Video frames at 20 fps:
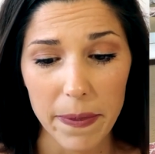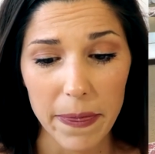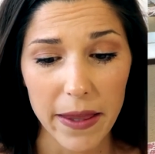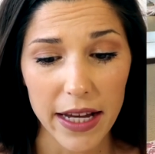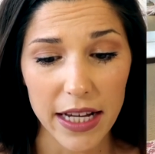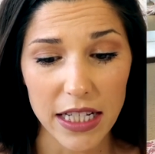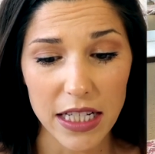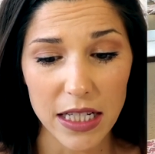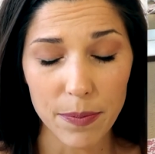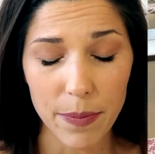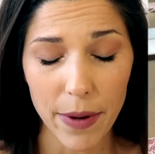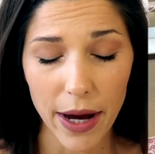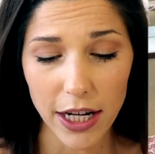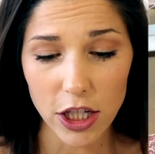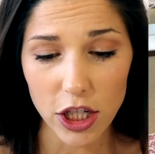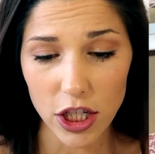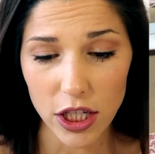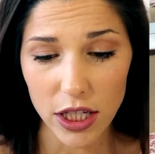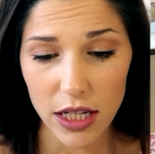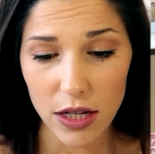
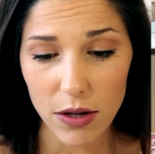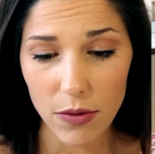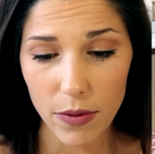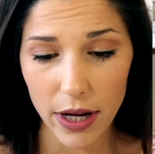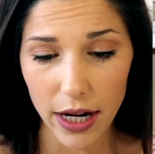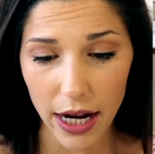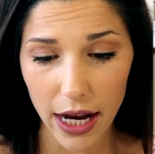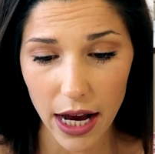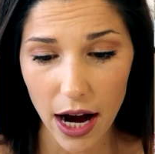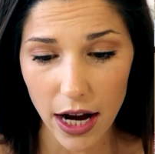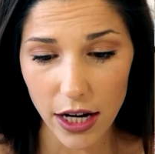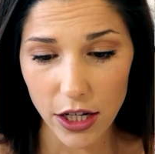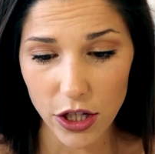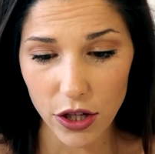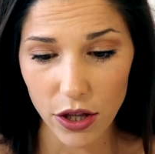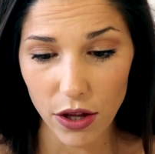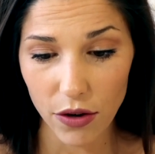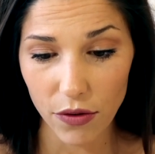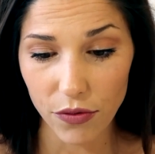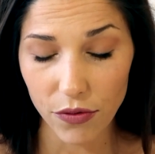especially when I got
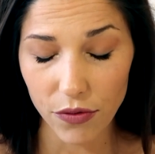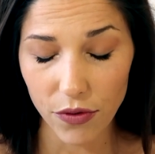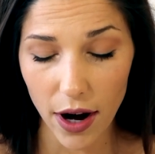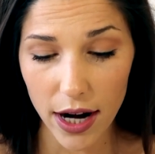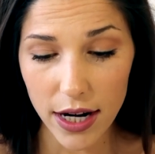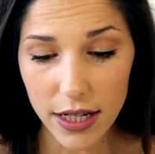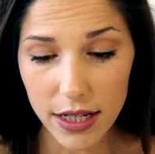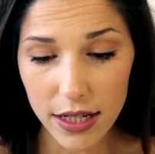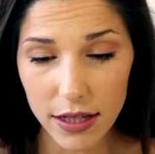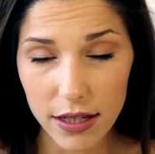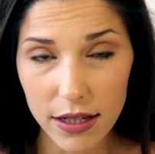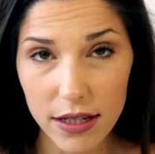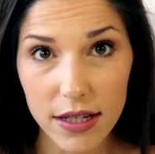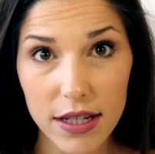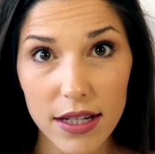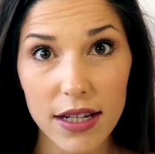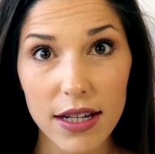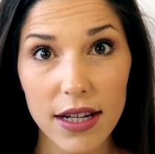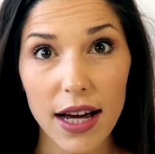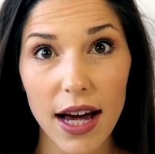to the front
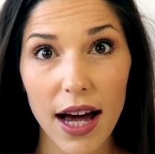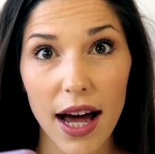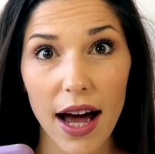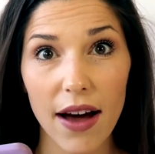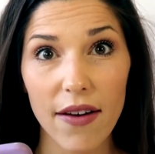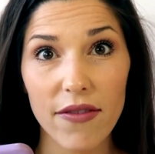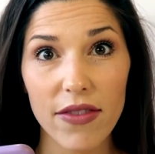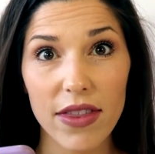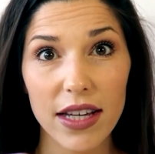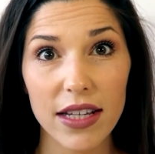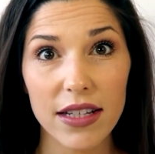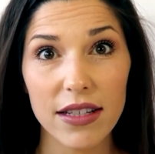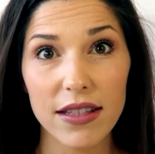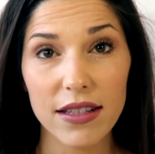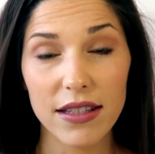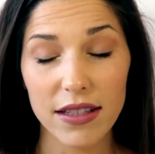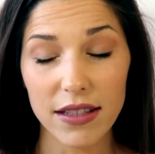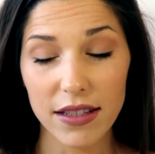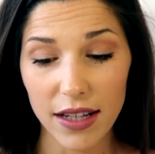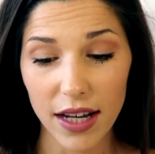of
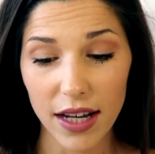this